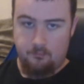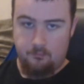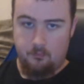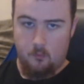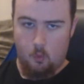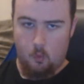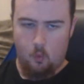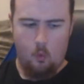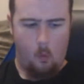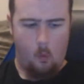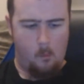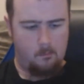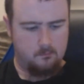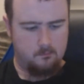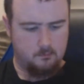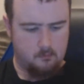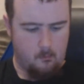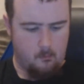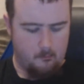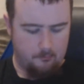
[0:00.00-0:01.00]
Ooh.
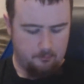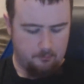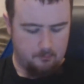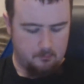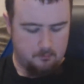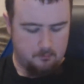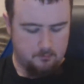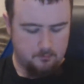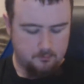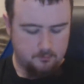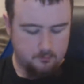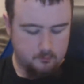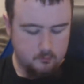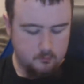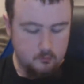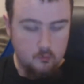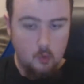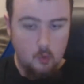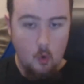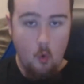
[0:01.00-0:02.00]

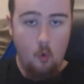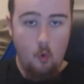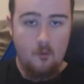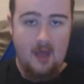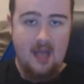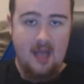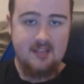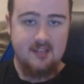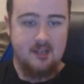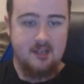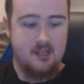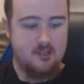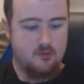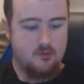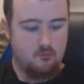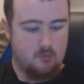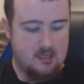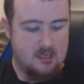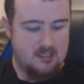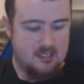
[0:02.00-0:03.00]
Oh, that is a nice...
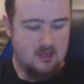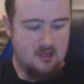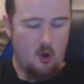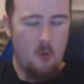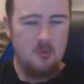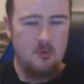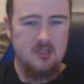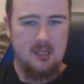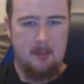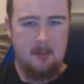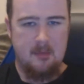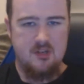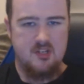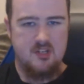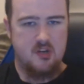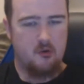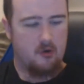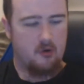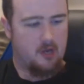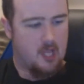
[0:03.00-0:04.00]
It's like almost like a
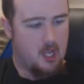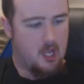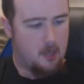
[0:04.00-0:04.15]
Madeira cake.